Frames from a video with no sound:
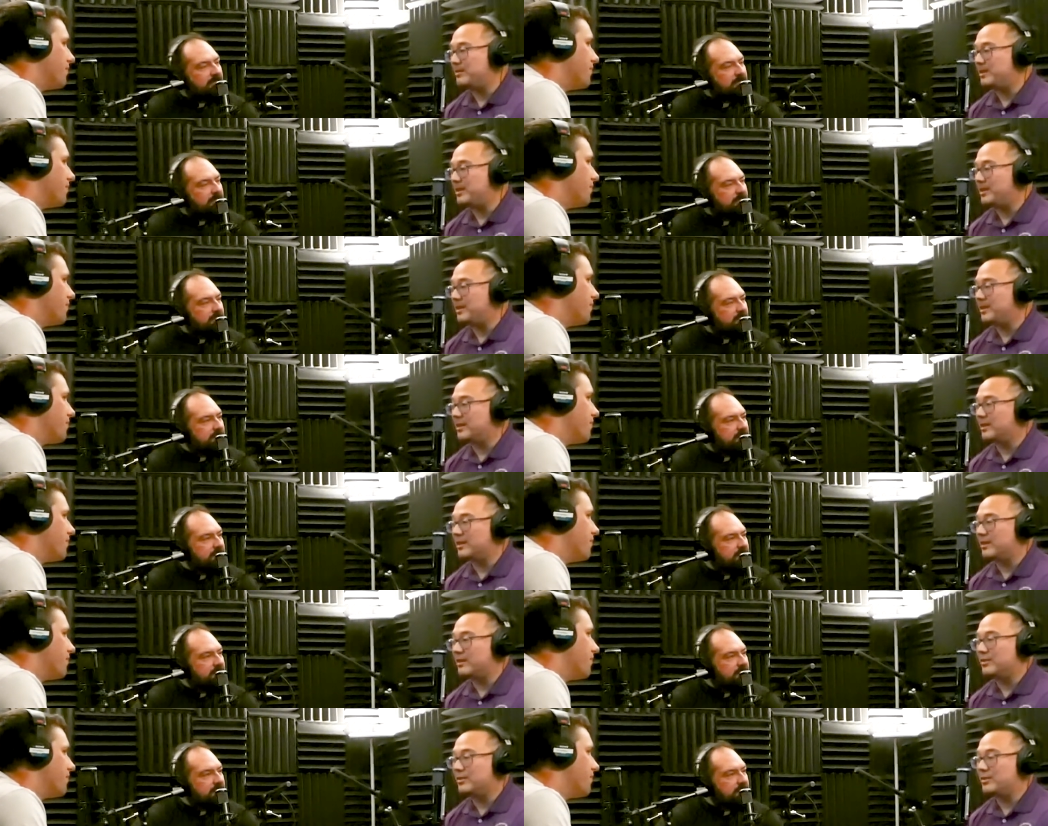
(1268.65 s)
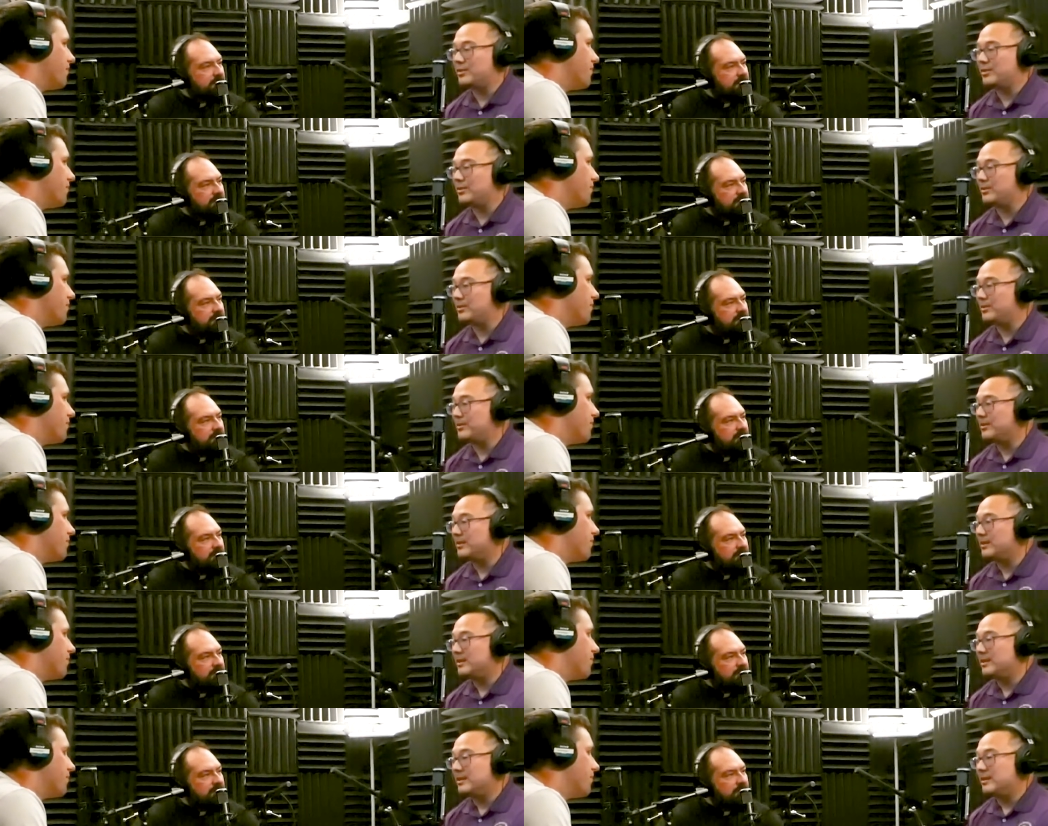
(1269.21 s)
Speaker 1: He can go to
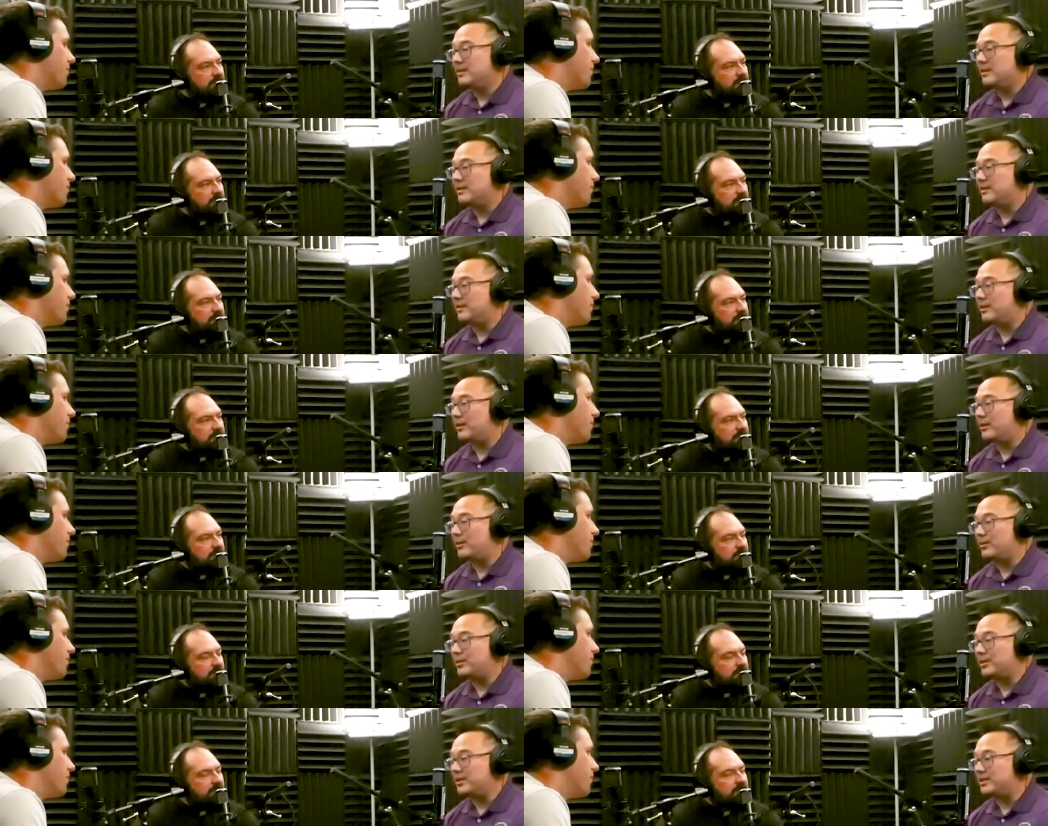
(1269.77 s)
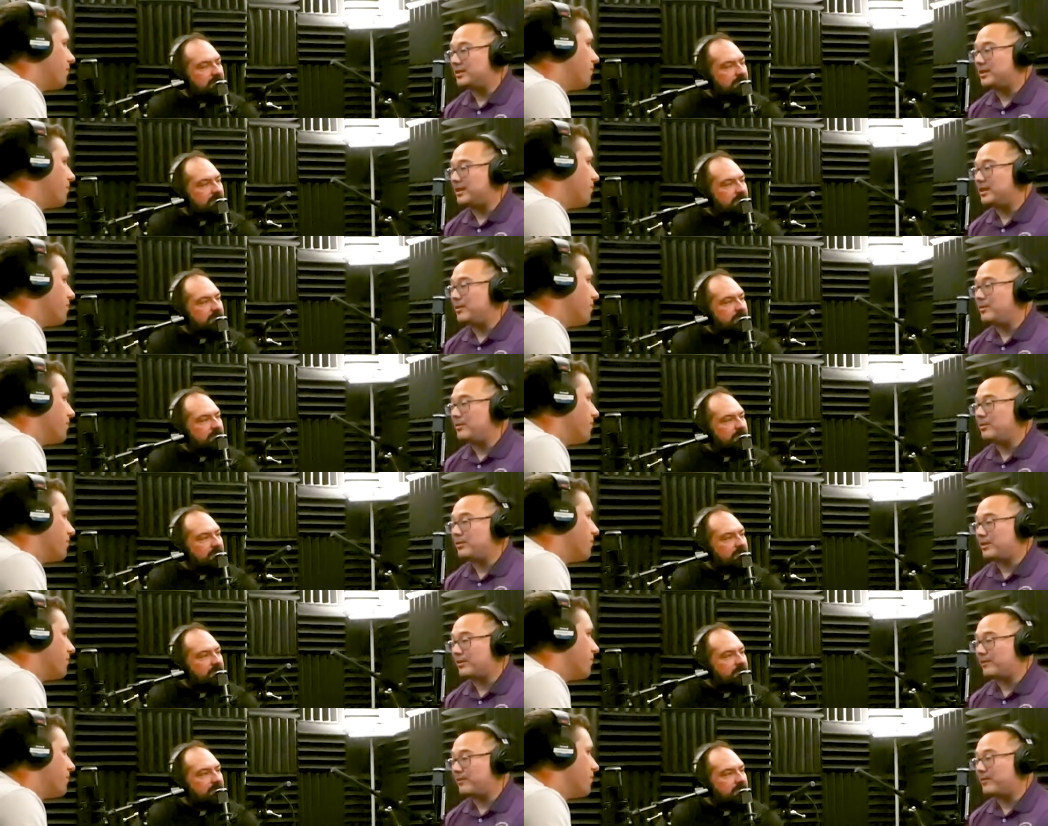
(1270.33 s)
the Holy See
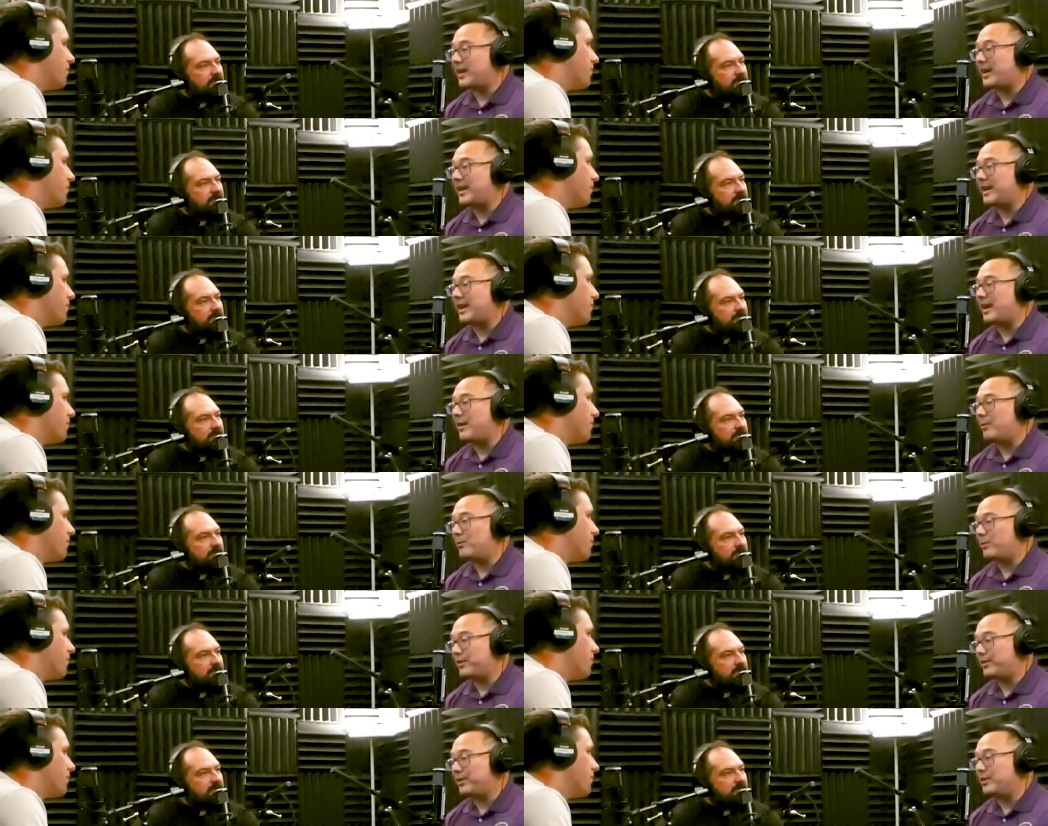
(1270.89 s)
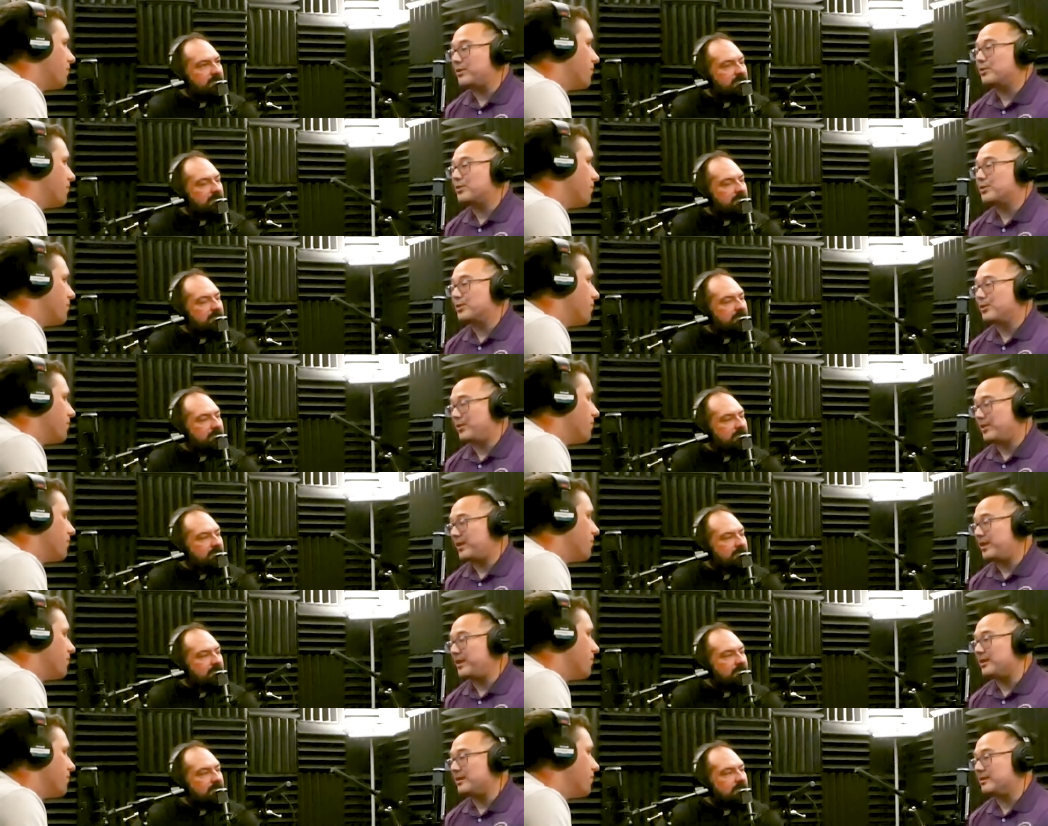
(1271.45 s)
to find out what the
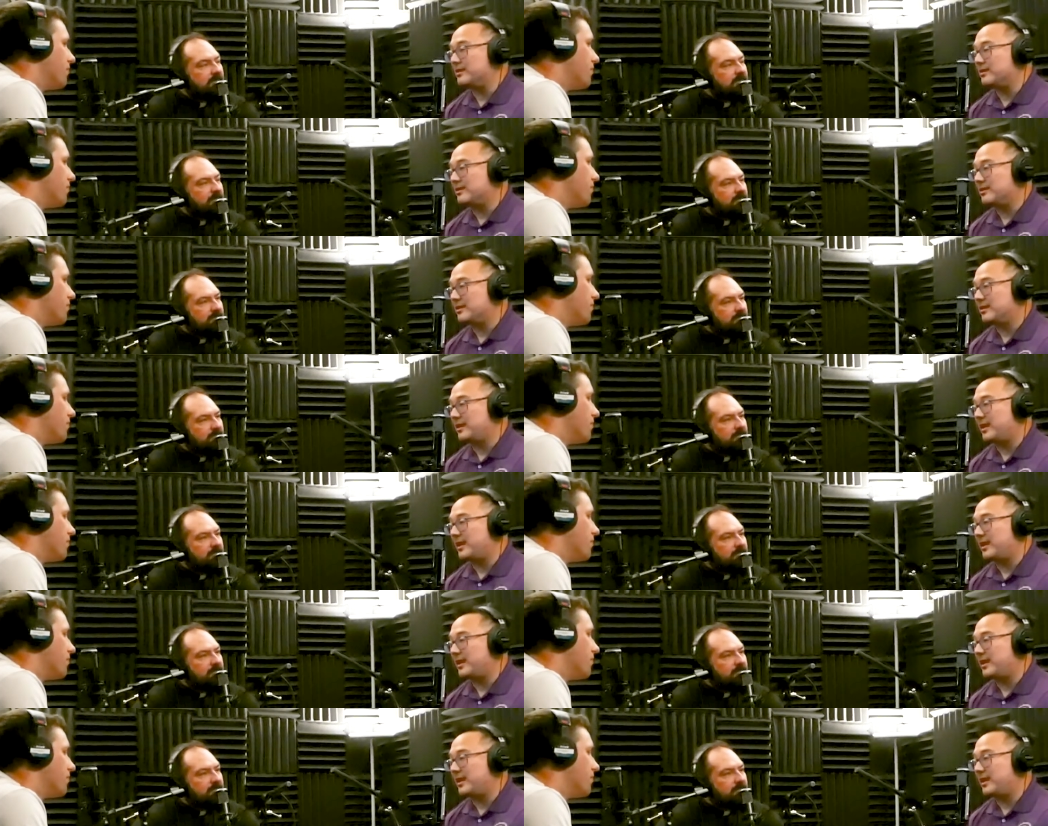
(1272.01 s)
truth is.